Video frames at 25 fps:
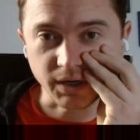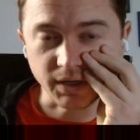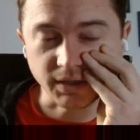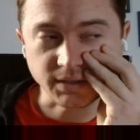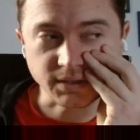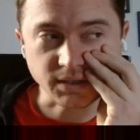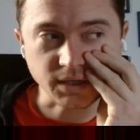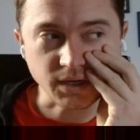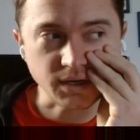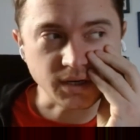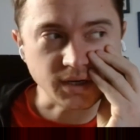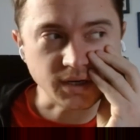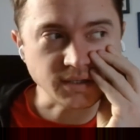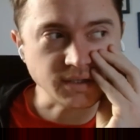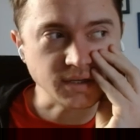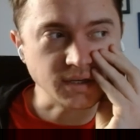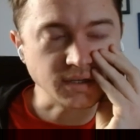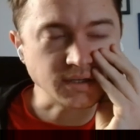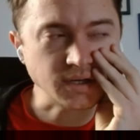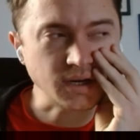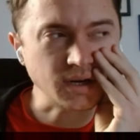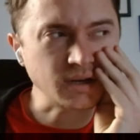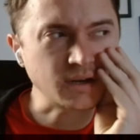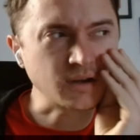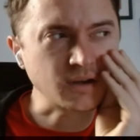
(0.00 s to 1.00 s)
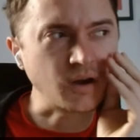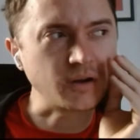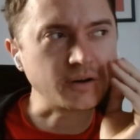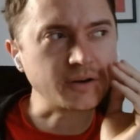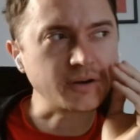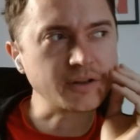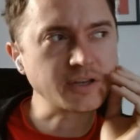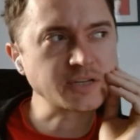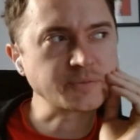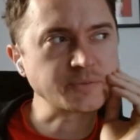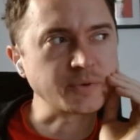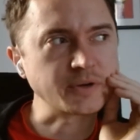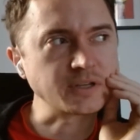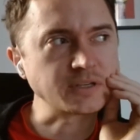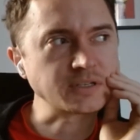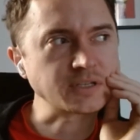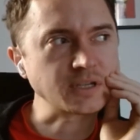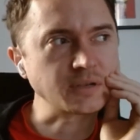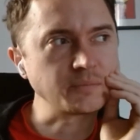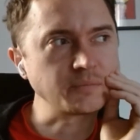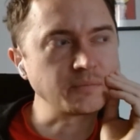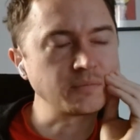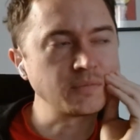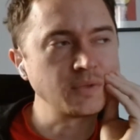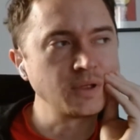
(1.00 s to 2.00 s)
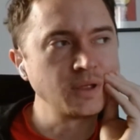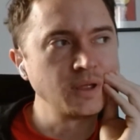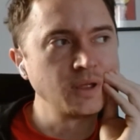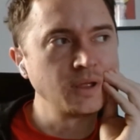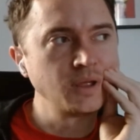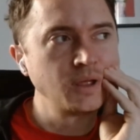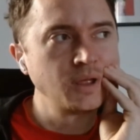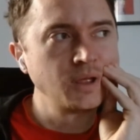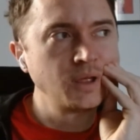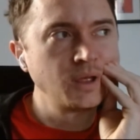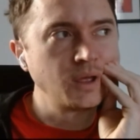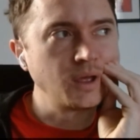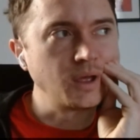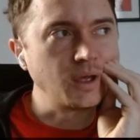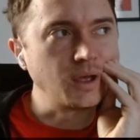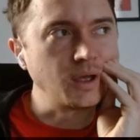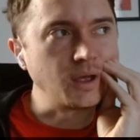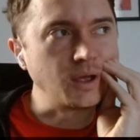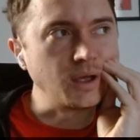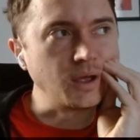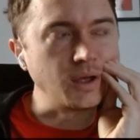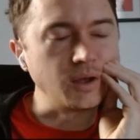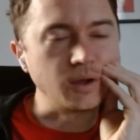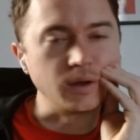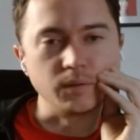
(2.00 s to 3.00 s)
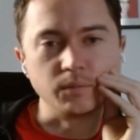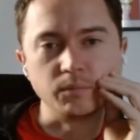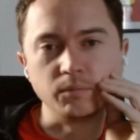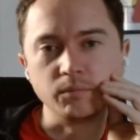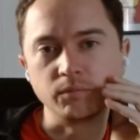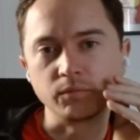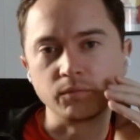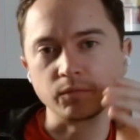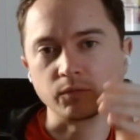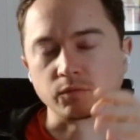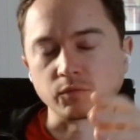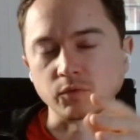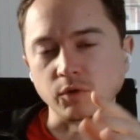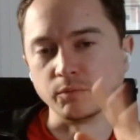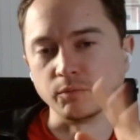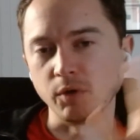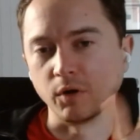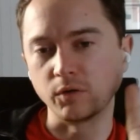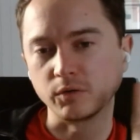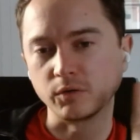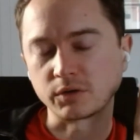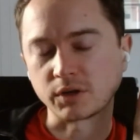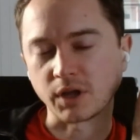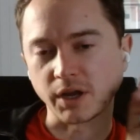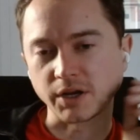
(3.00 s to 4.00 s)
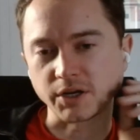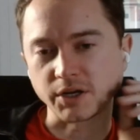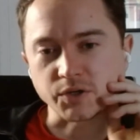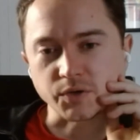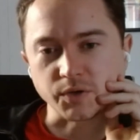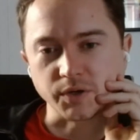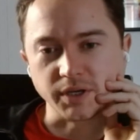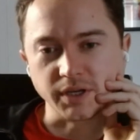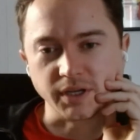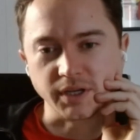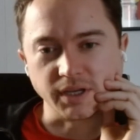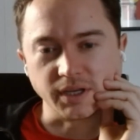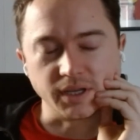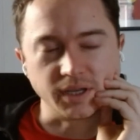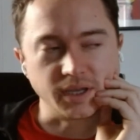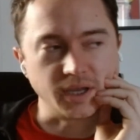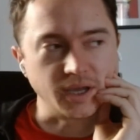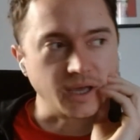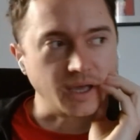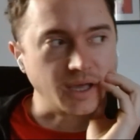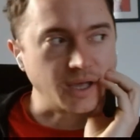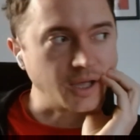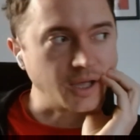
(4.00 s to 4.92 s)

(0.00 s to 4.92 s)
it's not a cottage, but it's some remote country